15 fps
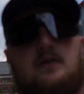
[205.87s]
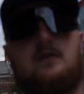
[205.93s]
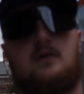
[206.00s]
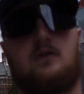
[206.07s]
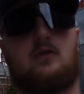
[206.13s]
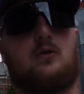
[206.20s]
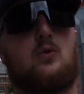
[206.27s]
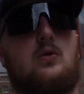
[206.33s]

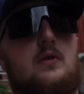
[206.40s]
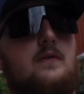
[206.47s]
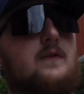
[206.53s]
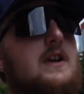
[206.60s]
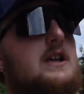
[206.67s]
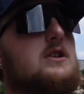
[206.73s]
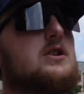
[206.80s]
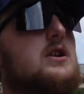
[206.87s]
School of
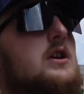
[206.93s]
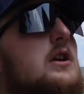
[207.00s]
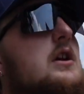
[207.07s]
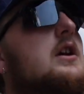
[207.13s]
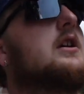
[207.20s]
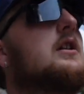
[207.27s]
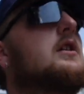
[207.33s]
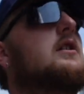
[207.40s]
Teaching
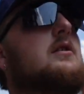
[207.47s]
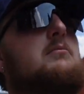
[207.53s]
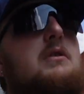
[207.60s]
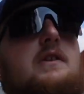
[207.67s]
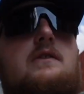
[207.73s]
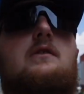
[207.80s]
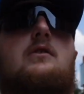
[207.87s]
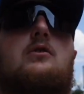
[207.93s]
and then the
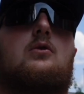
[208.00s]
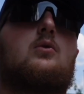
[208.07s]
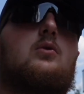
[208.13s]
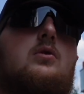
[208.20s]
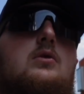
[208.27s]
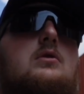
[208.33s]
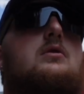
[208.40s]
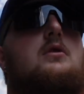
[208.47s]
Business School
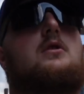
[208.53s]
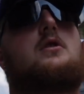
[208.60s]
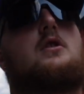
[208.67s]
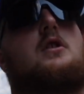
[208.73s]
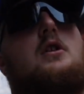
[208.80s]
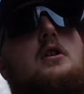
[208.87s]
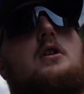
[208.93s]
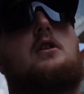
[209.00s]

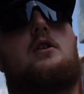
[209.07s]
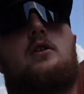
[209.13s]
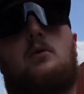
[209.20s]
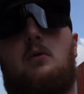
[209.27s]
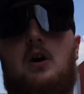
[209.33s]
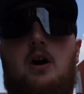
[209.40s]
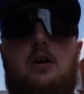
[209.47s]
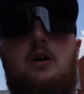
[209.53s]
to
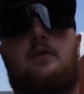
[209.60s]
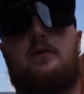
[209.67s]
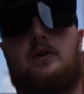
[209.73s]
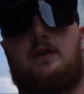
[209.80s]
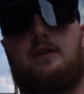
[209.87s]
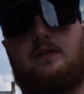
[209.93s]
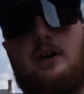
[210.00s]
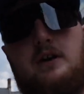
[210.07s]
walk over to
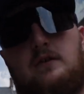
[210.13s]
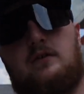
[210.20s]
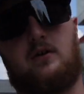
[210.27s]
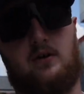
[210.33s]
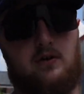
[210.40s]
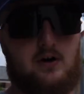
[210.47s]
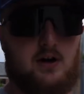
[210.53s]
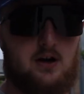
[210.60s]
State Street
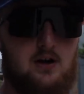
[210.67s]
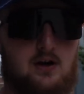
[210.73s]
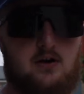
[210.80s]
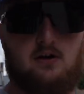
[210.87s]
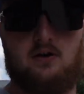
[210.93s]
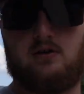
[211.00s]
right now.